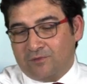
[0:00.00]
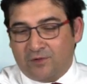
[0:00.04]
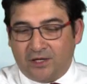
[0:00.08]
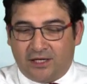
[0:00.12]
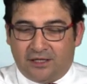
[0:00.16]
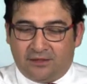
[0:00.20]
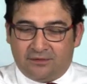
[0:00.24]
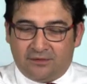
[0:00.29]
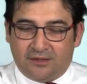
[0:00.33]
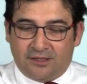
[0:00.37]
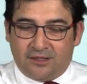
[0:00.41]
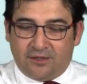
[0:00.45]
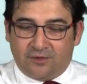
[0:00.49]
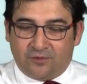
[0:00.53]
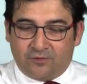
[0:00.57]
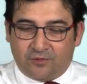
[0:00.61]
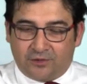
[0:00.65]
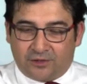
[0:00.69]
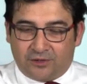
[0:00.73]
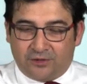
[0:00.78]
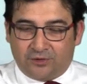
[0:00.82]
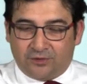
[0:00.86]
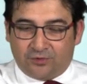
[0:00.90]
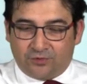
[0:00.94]
Well,
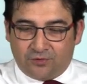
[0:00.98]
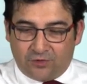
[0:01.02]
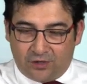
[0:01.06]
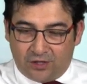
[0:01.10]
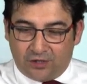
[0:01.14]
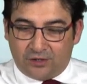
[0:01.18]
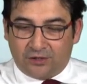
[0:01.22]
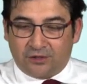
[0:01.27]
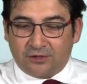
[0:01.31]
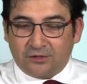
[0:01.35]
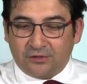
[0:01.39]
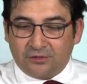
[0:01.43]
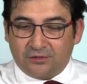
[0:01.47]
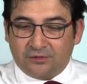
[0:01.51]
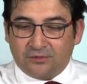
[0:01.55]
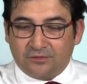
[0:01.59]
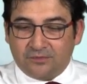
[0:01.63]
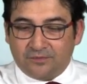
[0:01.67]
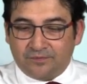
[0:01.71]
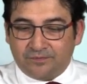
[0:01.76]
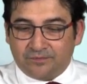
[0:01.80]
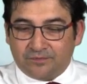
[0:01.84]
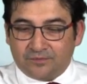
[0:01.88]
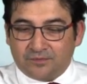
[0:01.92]
we're going to honor
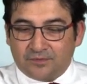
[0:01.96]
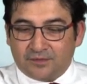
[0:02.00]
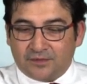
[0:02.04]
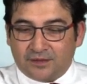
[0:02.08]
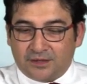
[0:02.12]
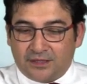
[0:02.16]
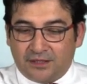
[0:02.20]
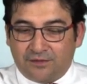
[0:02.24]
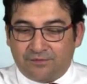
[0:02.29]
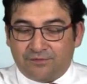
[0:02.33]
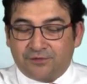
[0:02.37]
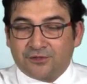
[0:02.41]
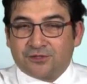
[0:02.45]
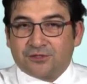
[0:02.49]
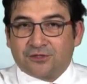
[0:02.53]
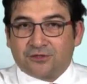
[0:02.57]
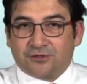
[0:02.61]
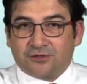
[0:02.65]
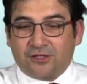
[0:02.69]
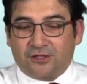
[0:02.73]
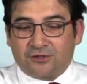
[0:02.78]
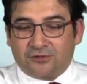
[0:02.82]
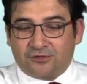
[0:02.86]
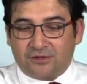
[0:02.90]
the
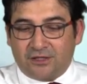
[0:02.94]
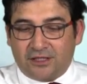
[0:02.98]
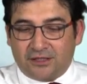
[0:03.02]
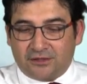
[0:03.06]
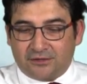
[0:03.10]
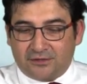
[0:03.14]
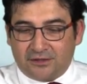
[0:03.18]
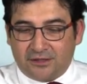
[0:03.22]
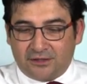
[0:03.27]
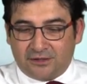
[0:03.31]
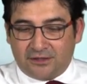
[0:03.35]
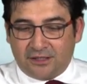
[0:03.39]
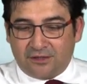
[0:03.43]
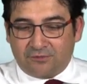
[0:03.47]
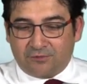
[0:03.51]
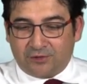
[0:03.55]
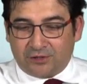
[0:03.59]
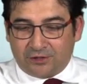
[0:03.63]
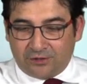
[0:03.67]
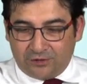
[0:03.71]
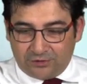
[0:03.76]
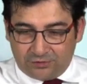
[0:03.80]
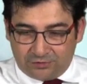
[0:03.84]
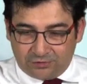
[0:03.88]
futures contract, and then
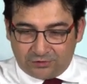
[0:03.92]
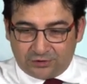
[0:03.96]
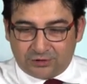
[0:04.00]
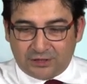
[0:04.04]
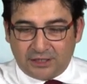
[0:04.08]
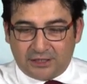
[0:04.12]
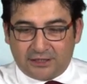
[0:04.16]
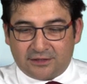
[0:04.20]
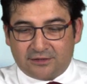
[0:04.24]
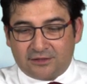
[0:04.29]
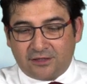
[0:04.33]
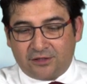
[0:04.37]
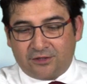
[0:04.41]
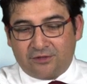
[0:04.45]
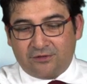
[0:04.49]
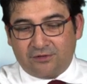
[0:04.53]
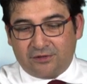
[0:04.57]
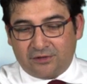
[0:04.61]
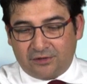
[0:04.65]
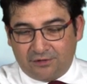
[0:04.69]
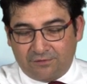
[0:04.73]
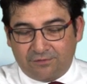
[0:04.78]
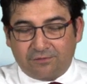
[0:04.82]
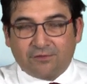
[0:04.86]
we're going to sell the
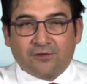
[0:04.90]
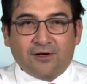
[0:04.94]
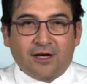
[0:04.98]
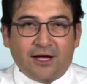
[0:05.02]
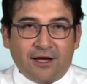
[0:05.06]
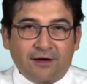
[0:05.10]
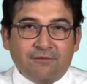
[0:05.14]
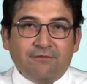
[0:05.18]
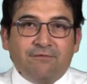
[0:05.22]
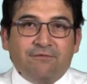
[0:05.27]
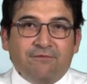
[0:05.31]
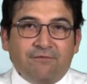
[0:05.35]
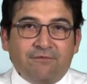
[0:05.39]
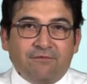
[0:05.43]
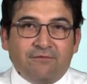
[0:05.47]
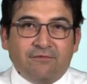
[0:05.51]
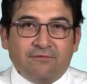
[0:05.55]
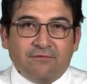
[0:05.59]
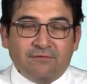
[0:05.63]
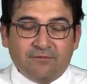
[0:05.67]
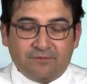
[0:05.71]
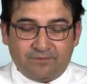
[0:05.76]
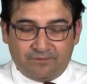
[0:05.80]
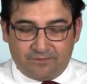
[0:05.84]
security for F,
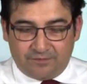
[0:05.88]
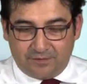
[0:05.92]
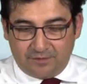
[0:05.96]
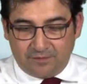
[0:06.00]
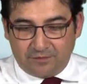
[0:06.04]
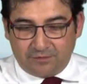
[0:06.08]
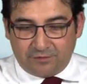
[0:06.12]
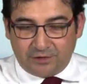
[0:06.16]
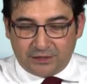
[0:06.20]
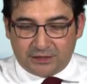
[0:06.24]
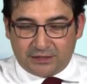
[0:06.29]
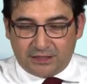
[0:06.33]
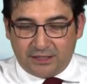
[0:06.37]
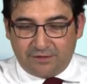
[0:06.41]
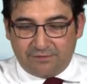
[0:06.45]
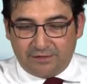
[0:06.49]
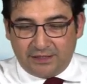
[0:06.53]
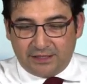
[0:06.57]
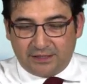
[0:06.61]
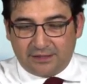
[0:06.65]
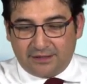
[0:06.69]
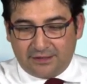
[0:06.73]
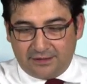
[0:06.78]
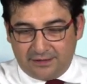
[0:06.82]

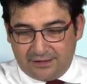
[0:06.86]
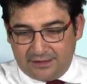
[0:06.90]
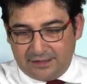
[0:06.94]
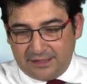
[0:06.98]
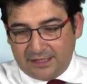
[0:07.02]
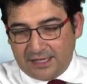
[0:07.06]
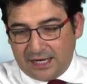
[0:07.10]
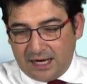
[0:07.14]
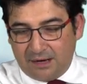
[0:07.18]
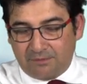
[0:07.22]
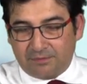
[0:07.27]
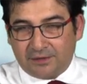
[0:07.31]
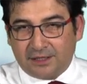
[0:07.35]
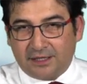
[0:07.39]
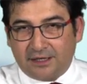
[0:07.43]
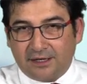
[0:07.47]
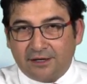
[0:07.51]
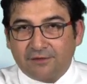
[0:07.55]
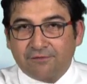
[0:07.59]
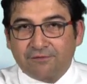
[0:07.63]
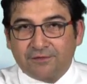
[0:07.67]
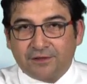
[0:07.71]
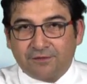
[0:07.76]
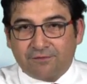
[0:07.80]
receiving capital
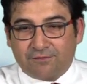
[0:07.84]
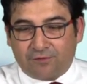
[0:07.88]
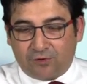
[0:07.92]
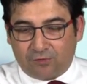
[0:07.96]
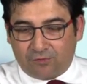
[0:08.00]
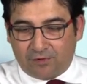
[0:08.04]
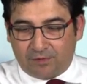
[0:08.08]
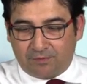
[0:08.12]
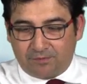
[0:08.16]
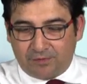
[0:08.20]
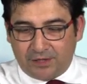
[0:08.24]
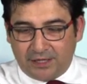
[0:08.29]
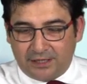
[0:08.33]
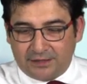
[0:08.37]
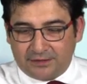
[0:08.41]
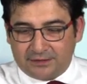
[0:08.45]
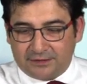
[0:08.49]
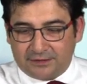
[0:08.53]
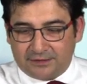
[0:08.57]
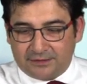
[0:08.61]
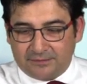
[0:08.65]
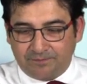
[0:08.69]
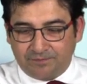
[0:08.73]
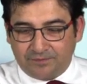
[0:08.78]
F, the forward
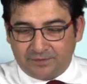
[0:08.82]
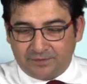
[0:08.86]
price,